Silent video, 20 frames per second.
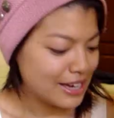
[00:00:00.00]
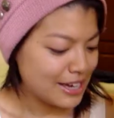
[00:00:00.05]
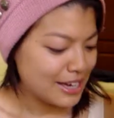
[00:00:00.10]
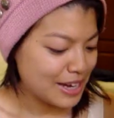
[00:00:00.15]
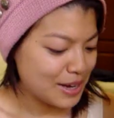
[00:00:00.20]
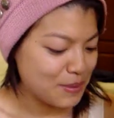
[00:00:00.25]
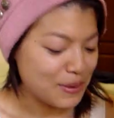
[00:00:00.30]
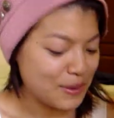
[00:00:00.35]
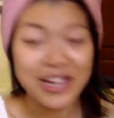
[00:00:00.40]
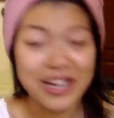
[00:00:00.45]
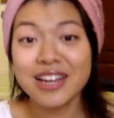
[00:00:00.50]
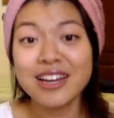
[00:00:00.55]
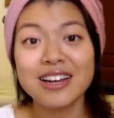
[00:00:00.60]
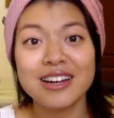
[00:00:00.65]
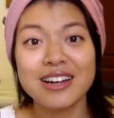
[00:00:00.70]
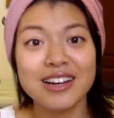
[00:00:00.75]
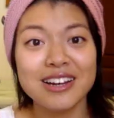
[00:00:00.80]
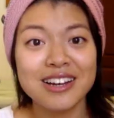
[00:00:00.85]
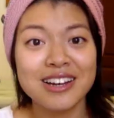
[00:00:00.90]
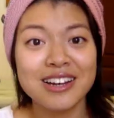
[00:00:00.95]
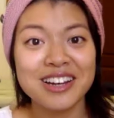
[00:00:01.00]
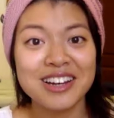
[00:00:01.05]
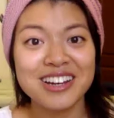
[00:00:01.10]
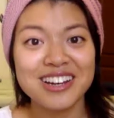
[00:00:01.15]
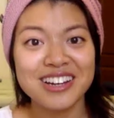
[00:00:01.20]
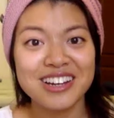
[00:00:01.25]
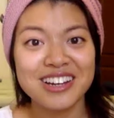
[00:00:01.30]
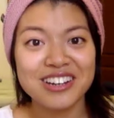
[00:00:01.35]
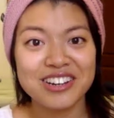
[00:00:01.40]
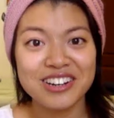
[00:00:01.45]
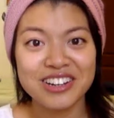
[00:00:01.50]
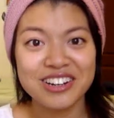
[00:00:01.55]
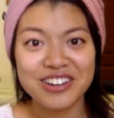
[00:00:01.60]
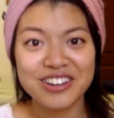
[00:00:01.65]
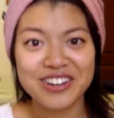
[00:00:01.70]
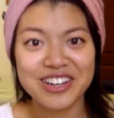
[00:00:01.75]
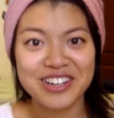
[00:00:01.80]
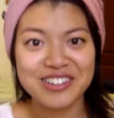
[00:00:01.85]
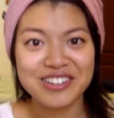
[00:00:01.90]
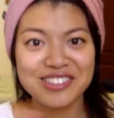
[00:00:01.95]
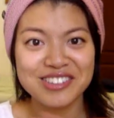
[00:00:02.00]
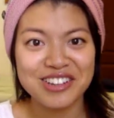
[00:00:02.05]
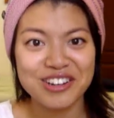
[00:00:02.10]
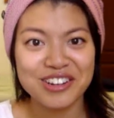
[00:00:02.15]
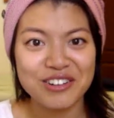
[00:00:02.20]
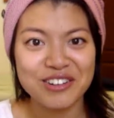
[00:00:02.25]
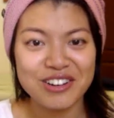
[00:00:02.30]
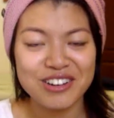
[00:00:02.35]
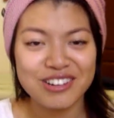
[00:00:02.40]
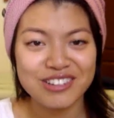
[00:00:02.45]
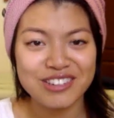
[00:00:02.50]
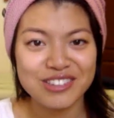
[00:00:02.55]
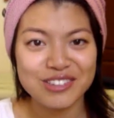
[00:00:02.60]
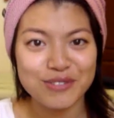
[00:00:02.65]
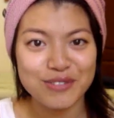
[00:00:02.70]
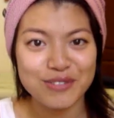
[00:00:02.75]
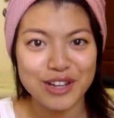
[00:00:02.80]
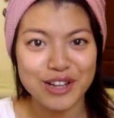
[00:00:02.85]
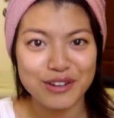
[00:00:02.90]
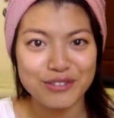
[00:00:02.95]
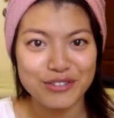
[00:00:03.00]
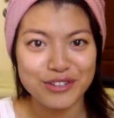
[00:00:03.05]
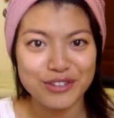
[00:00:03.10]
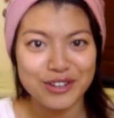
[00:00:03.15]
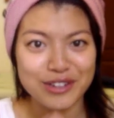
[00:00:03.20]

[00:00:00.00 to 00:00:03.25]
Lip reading: Anyway, I gotta go now, so lots of love.